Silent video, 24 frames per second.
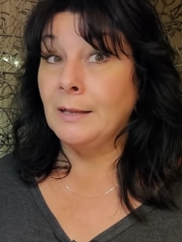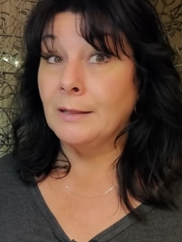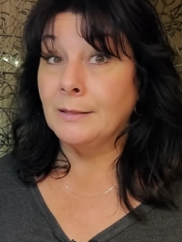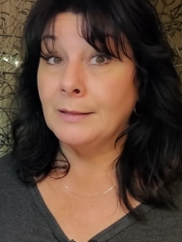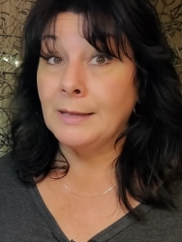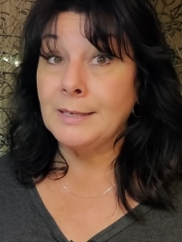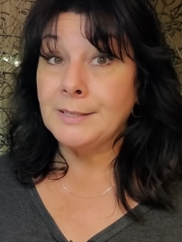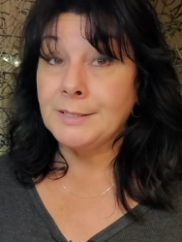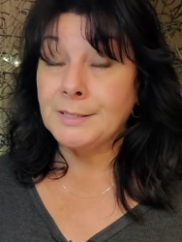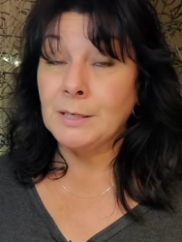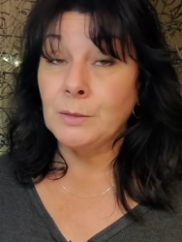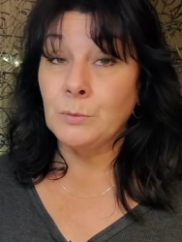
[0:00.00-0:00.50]

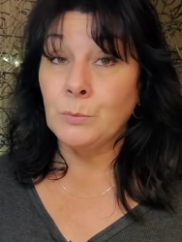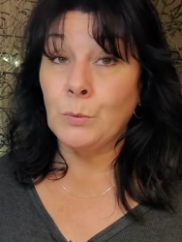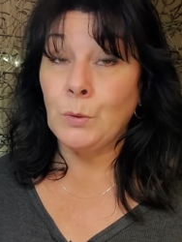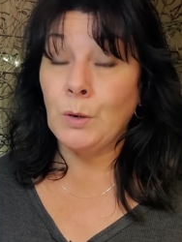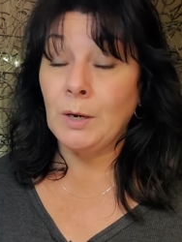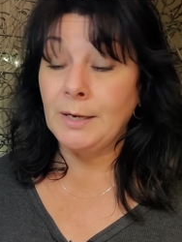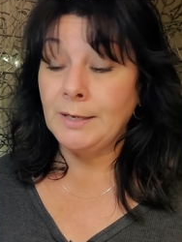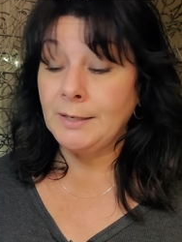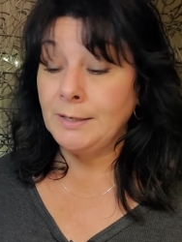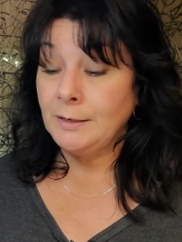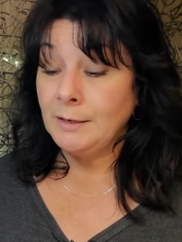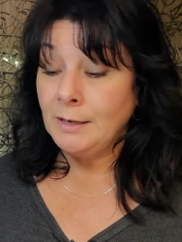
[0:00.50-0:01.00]
Lesson
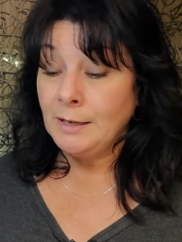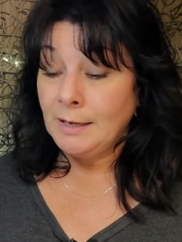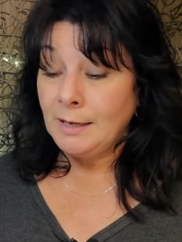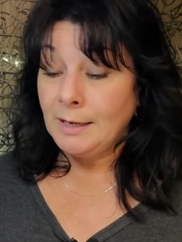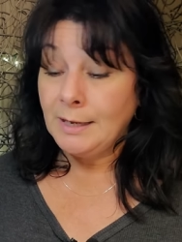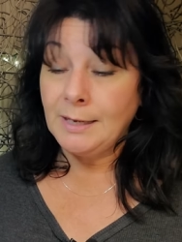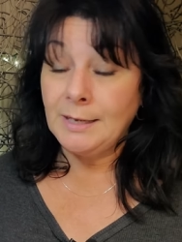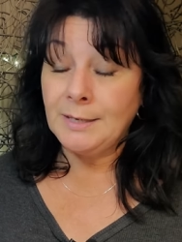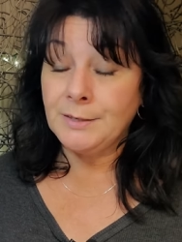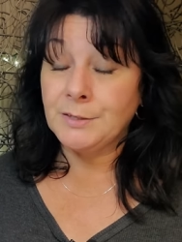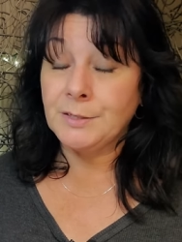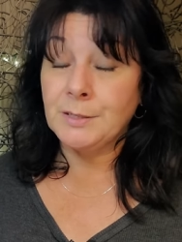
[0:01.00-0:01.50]
one
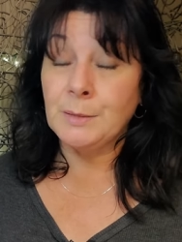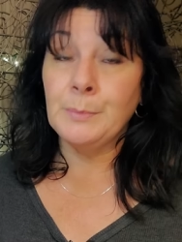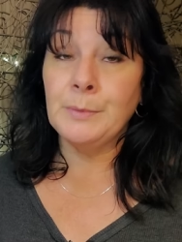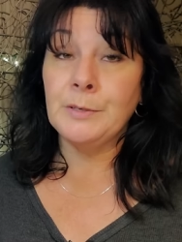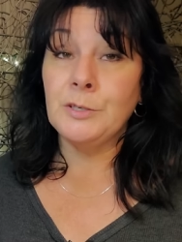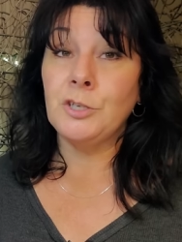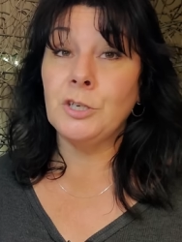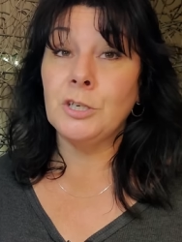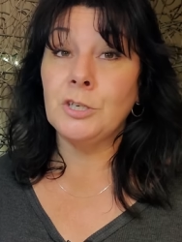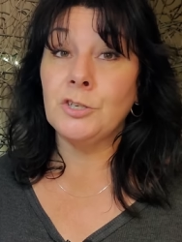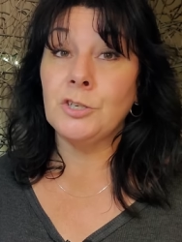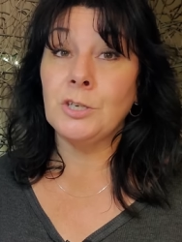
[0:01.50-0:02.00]
is the
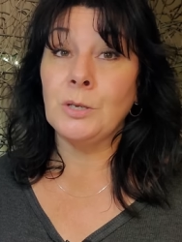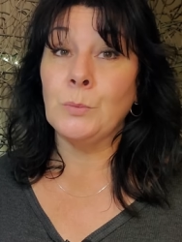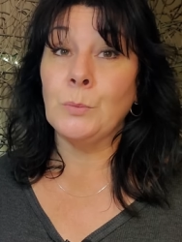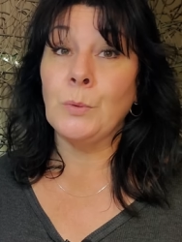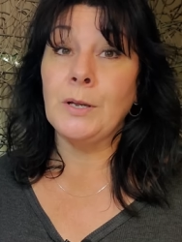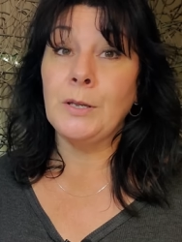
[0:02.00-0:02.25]
magician.